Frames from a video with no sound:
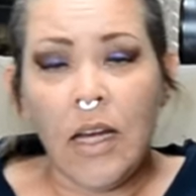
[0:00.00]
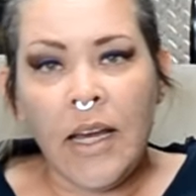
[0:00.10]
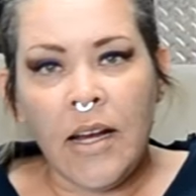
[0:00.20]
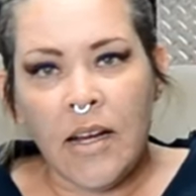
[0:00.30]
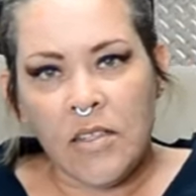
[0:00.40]

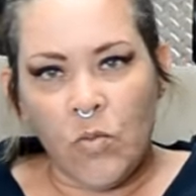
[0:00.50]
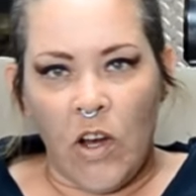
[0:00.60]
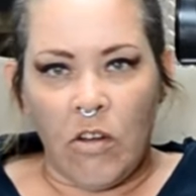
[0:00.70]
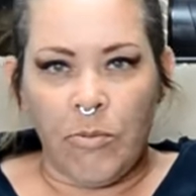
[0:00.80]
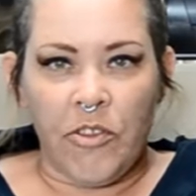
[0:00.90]
guys, and
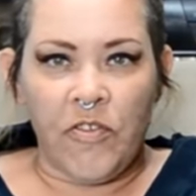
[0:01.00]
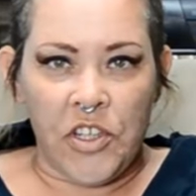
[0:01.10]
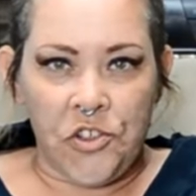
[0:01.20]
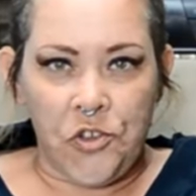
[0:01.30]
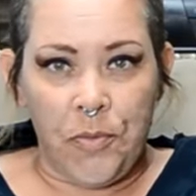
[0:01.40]
welcome to the
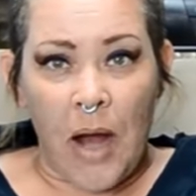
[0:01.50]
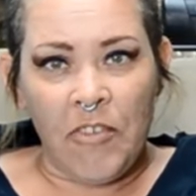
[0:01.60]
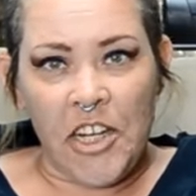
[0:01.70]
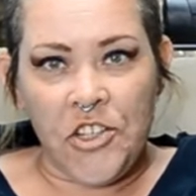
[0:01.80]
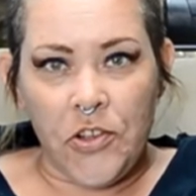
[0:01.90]
Fish Room.
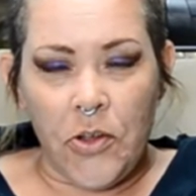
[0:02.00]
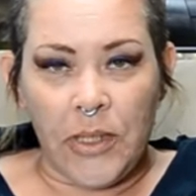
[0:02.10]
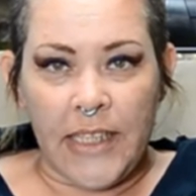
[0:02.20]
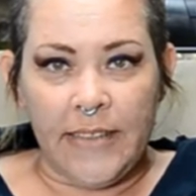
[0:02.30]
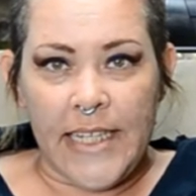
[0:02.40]
I'm Rachel
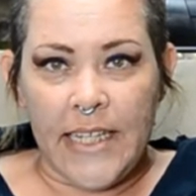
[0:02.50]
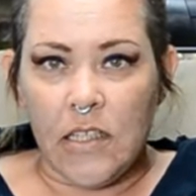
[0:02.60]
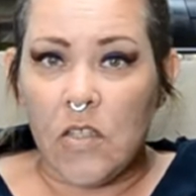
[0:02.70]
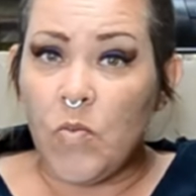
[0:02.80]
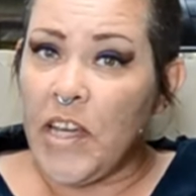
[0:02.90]
O'Leary, and
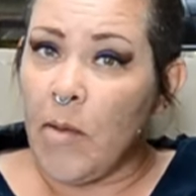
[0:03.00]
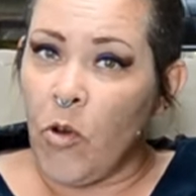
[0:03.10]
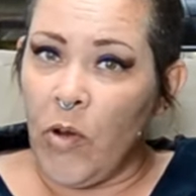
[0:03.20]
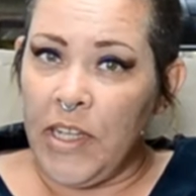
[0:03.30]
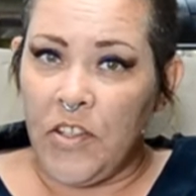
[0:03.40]
this week I'm
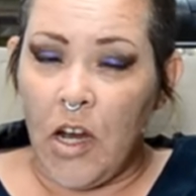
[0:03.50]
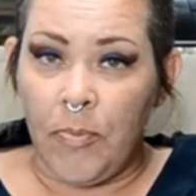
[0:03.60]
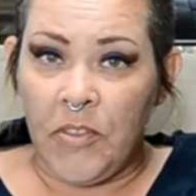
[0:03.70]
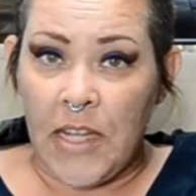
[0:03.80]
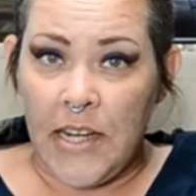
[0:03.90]
going to
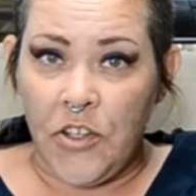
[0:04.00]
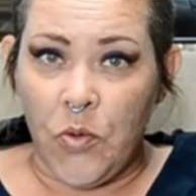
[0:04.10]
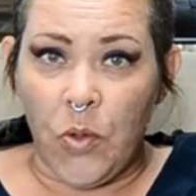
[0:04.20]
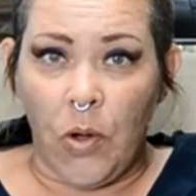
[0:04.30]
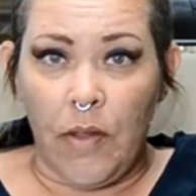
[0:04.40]
update
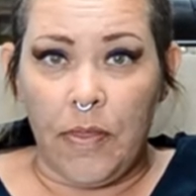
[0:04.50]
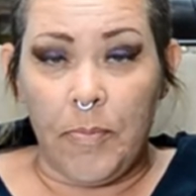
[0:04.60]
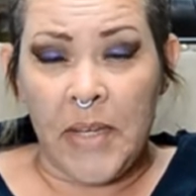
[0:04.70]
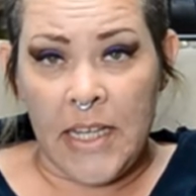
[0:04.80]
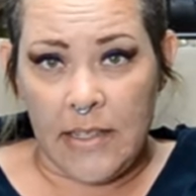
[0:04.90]
you on the
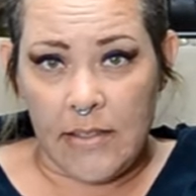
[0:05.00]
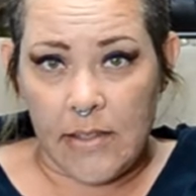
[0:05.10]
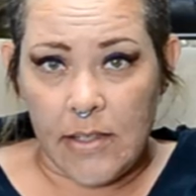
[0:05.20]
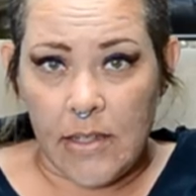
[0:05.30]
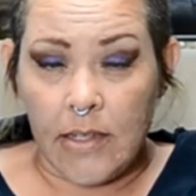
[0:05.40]

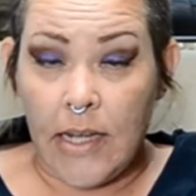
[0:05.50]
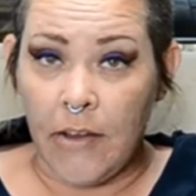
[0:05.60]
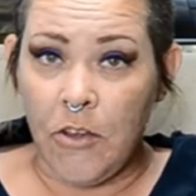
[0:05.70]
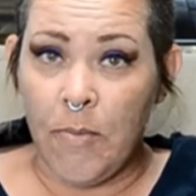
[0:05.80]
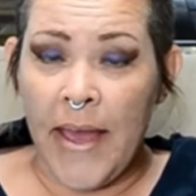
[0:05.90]
bins.
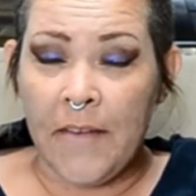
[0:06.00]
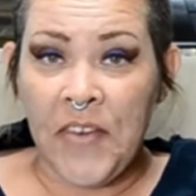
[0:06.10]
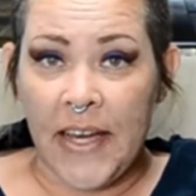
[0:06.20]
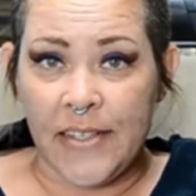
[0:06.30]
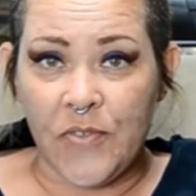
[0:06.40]
Now, you may
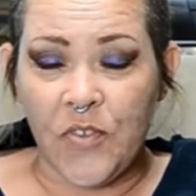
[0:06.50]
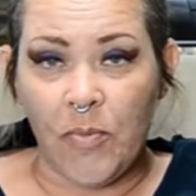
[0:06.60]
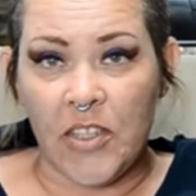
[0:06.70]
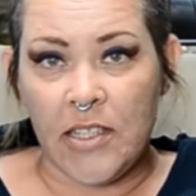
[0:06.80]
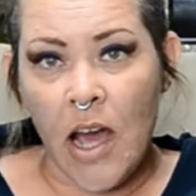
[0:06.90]
have guessed
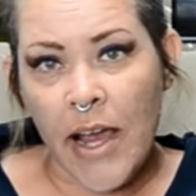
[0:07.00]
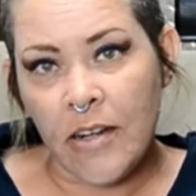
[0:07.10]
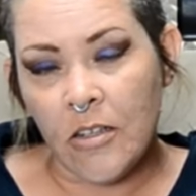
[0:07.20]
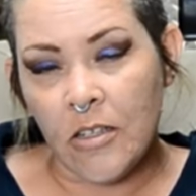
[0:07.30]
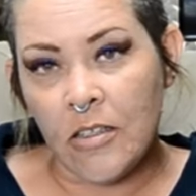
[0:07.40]
from the
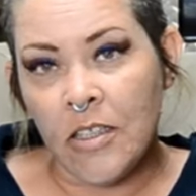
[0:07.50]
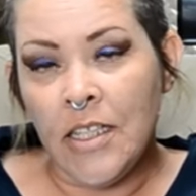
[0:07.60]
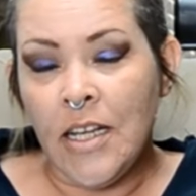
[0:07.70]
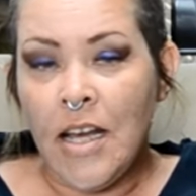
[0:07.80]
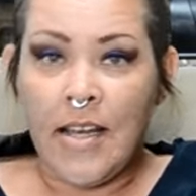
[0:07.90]
title
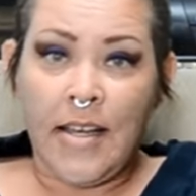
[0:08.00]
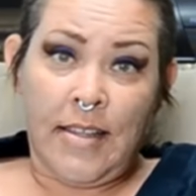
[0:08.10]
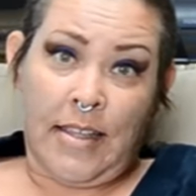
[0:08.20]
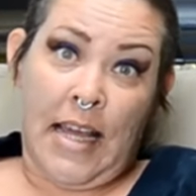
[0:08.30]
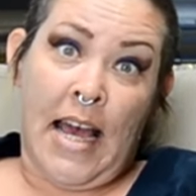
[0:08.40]

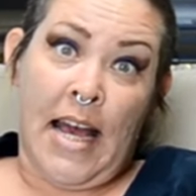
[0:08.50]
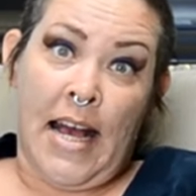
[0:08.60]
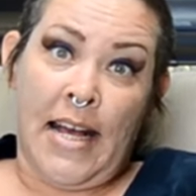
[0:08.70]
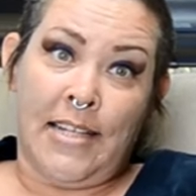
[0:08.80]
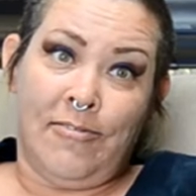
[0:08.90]

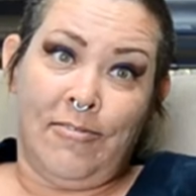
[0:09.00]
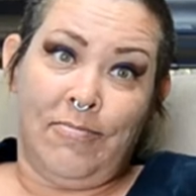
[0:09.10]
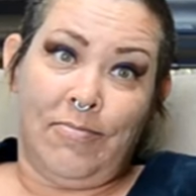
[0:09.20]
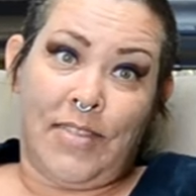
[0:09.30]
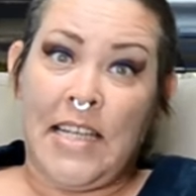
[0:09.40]
that
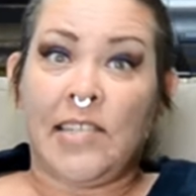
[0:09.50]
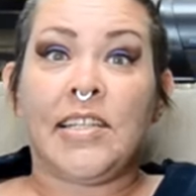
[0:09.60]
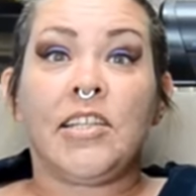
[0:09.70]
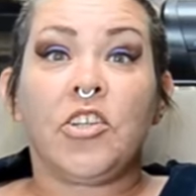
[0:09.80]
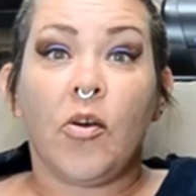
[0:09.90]
things
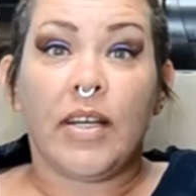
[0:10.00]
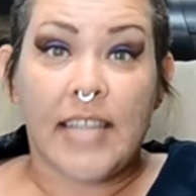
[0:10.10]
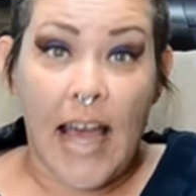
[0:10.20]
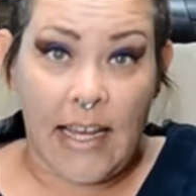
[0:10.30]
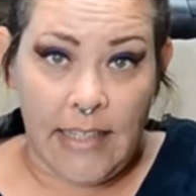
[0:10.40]
didn't go
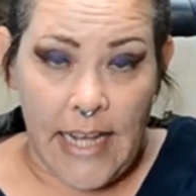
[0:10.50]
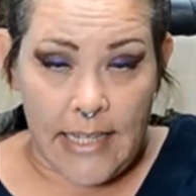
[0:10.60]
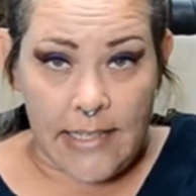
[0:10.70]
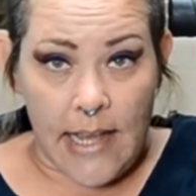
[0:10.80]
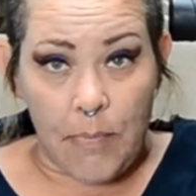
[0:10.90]
exactly
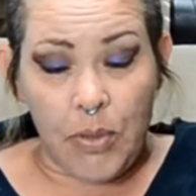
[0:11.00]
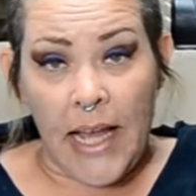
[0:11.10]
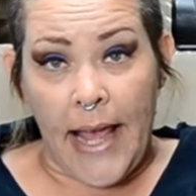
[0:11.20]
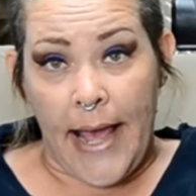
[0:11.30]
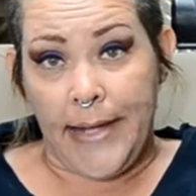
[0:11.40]
as I
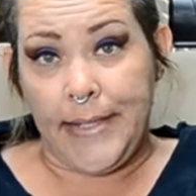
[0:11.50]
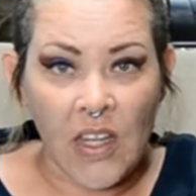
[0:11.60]
planned.